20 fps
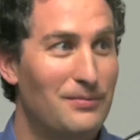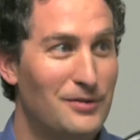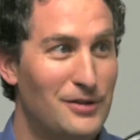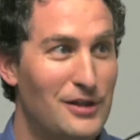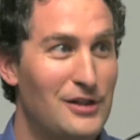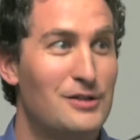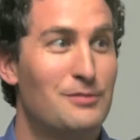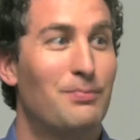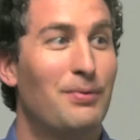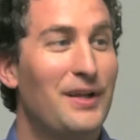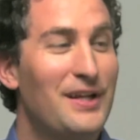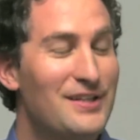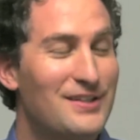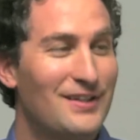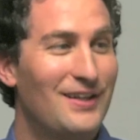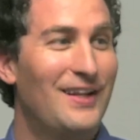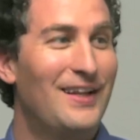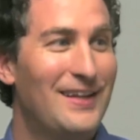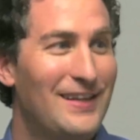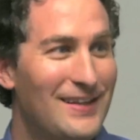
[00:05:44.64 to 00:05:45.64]

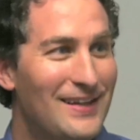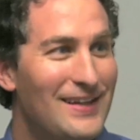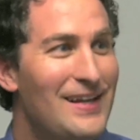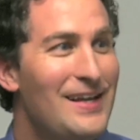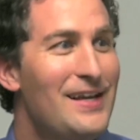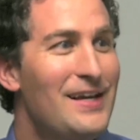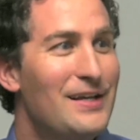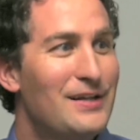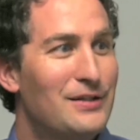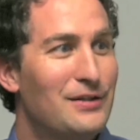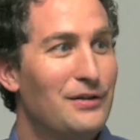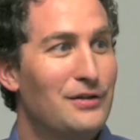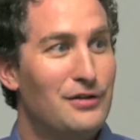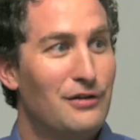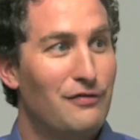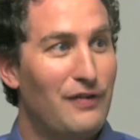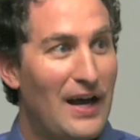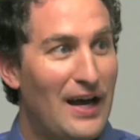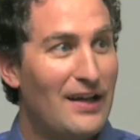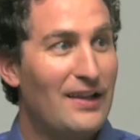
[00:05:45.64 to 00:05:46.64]
explicitly to, to
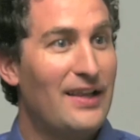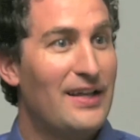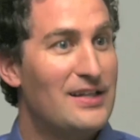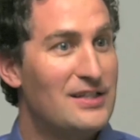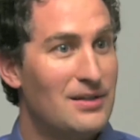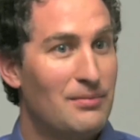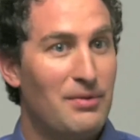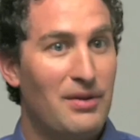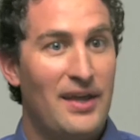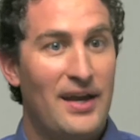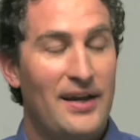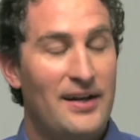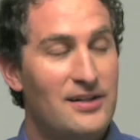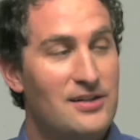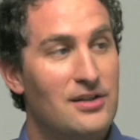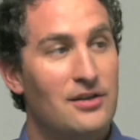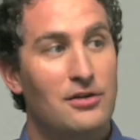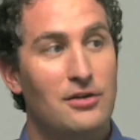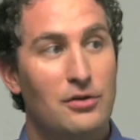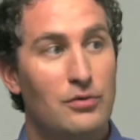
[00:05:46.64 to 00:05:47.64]
violate some of that, it's
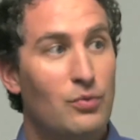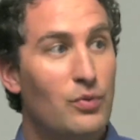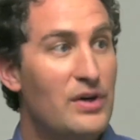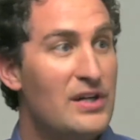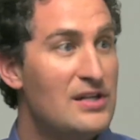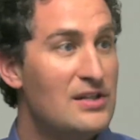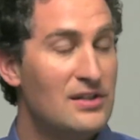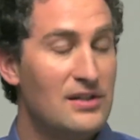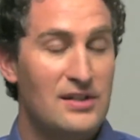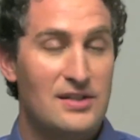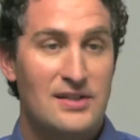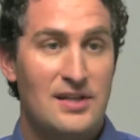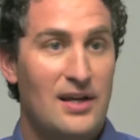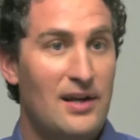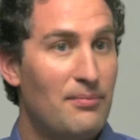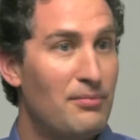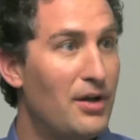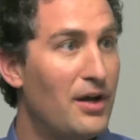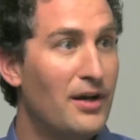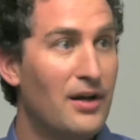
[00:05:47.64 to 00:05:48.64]
a good reason to say,
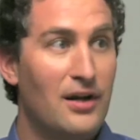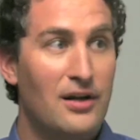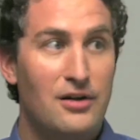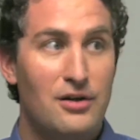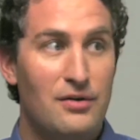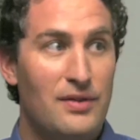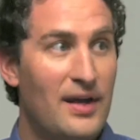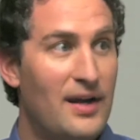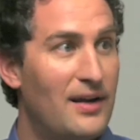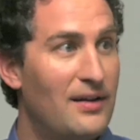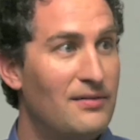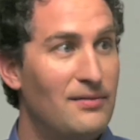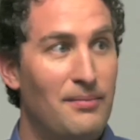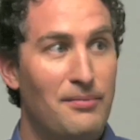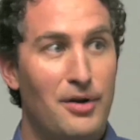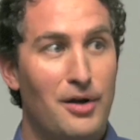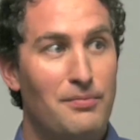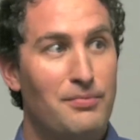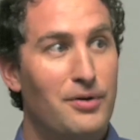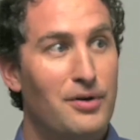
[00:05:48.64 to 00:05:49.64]
I'm not going to do that. I, am
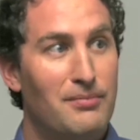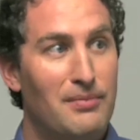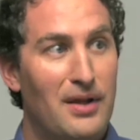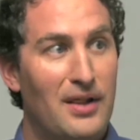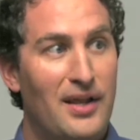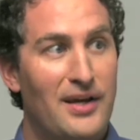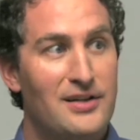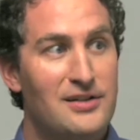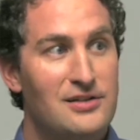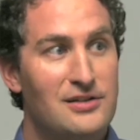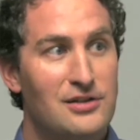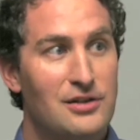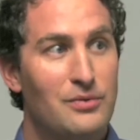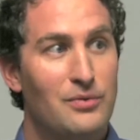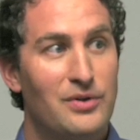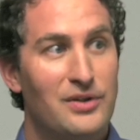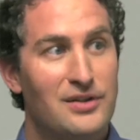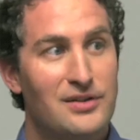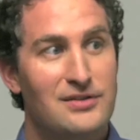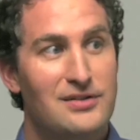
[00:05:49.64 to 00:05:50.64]
not putting my license at
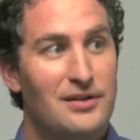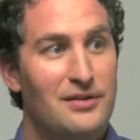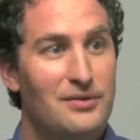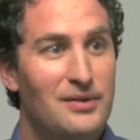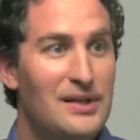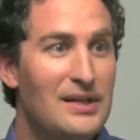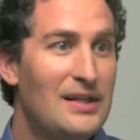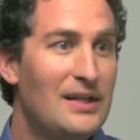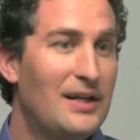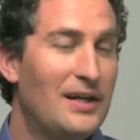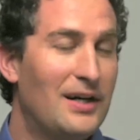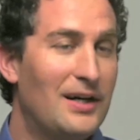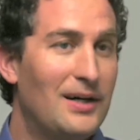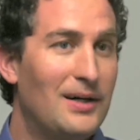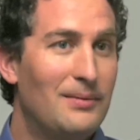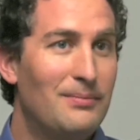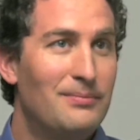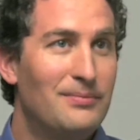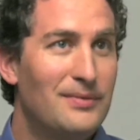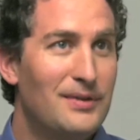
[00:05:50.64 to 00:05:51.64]
risk. So
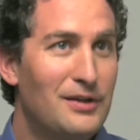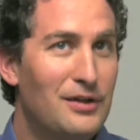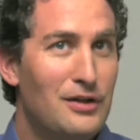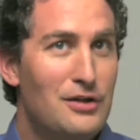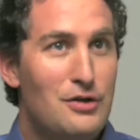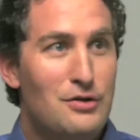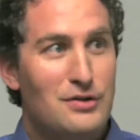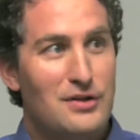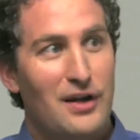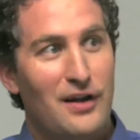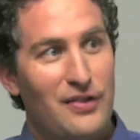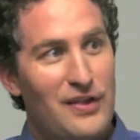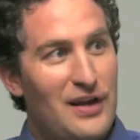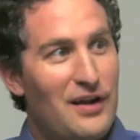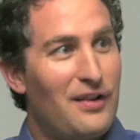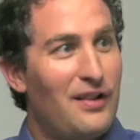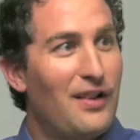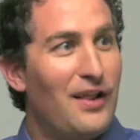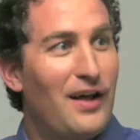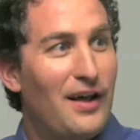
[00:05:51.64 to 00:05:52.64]
um, you can use it, I think,
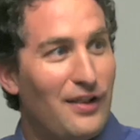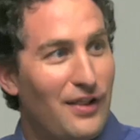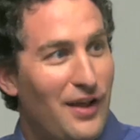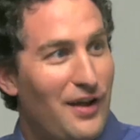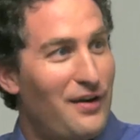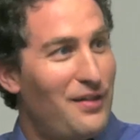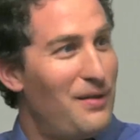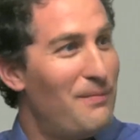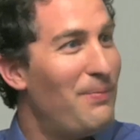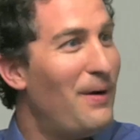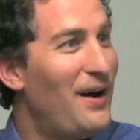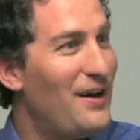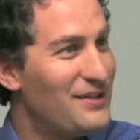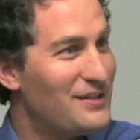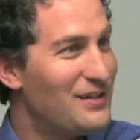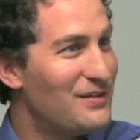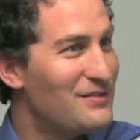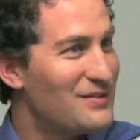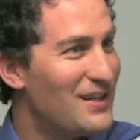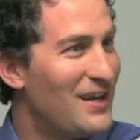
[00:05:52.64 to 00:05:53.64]
a lot on the
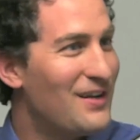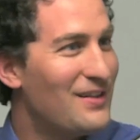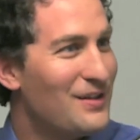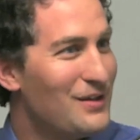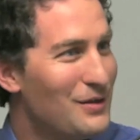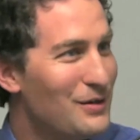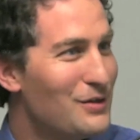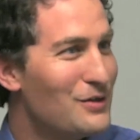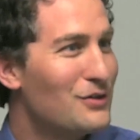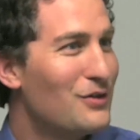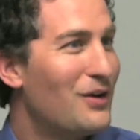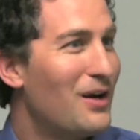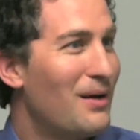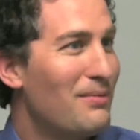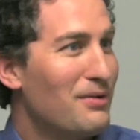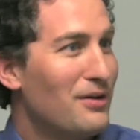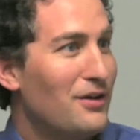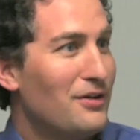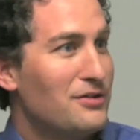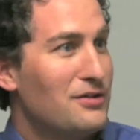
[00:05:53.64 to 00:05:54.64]
positive side that you described,
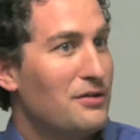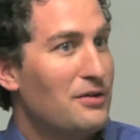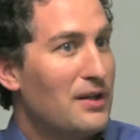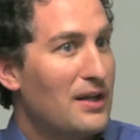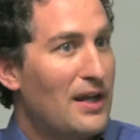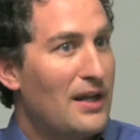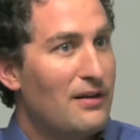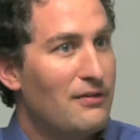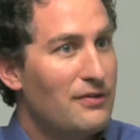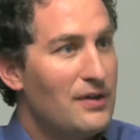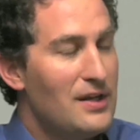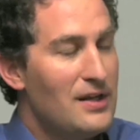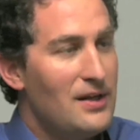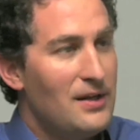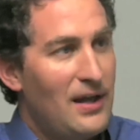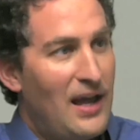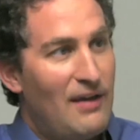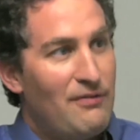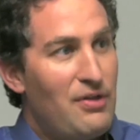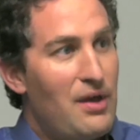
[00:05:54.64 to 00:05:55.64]
and also to kind of
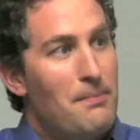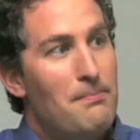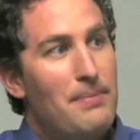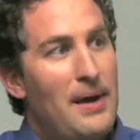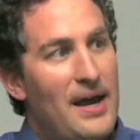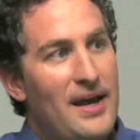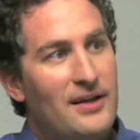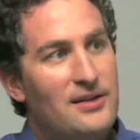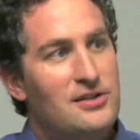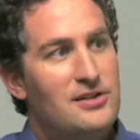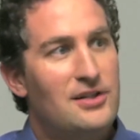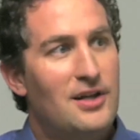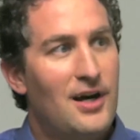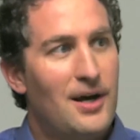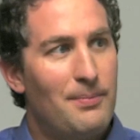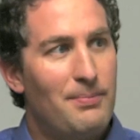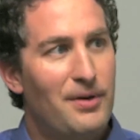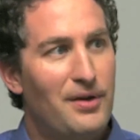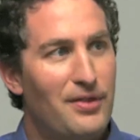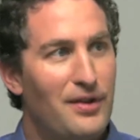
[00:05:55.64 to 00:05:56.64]
have that
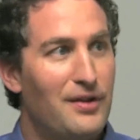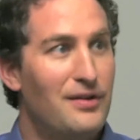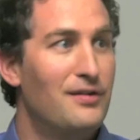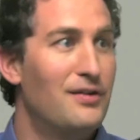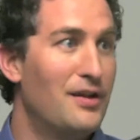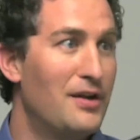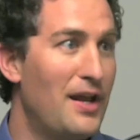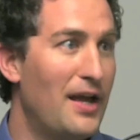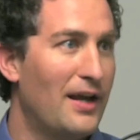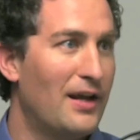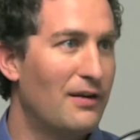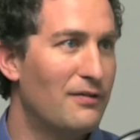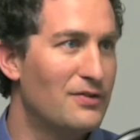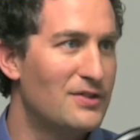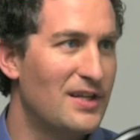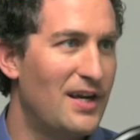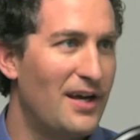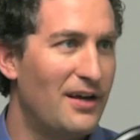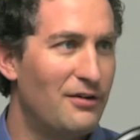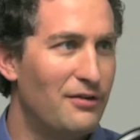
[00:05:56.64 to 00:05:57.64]
backstop on the, the negative
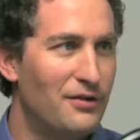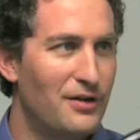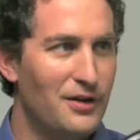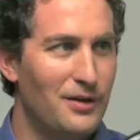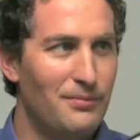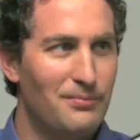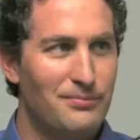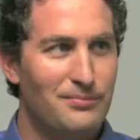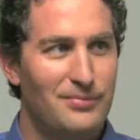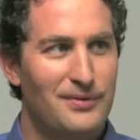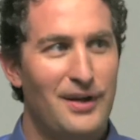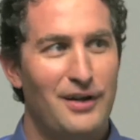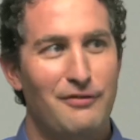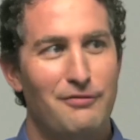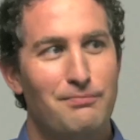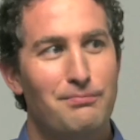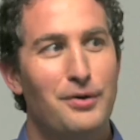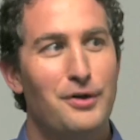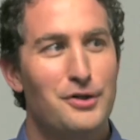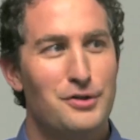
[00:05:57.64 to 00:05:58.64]
side or to help kind
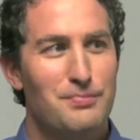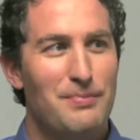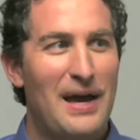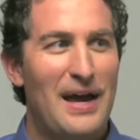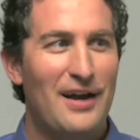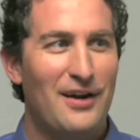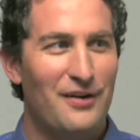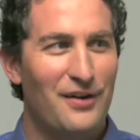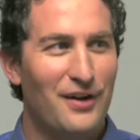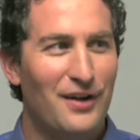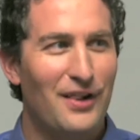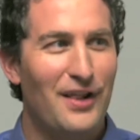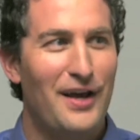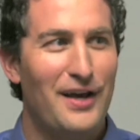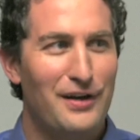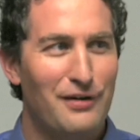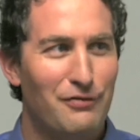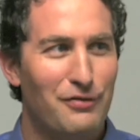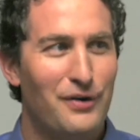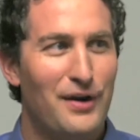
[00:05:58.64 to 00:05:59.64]
of push back on a
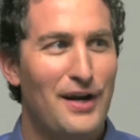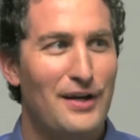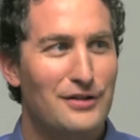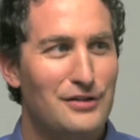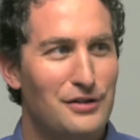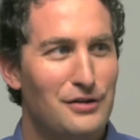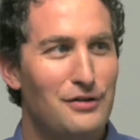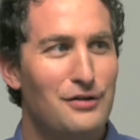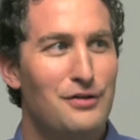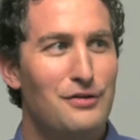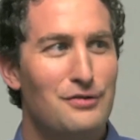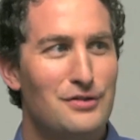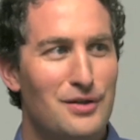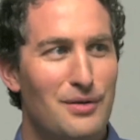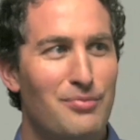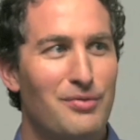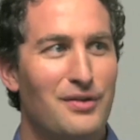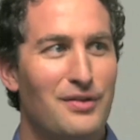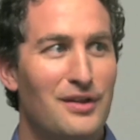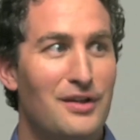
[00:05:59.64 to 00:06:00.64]
client if they're asking you to do
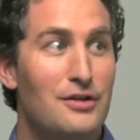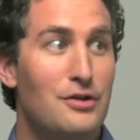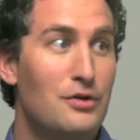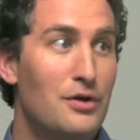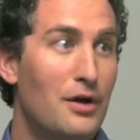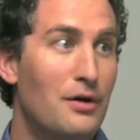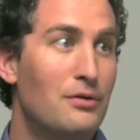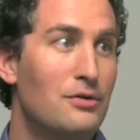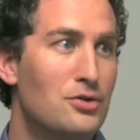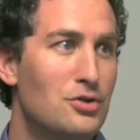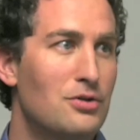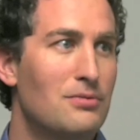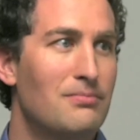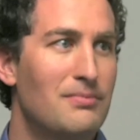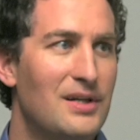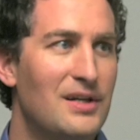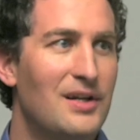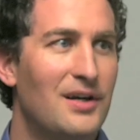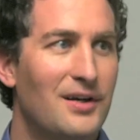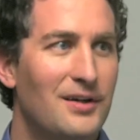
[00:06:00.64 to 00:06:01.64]
something that you know shouldn't
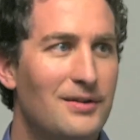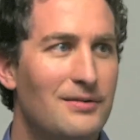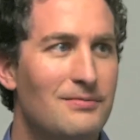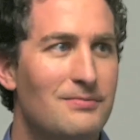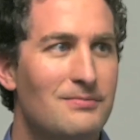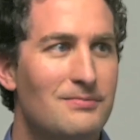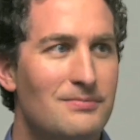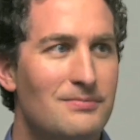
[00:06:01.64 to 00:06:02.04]
be done.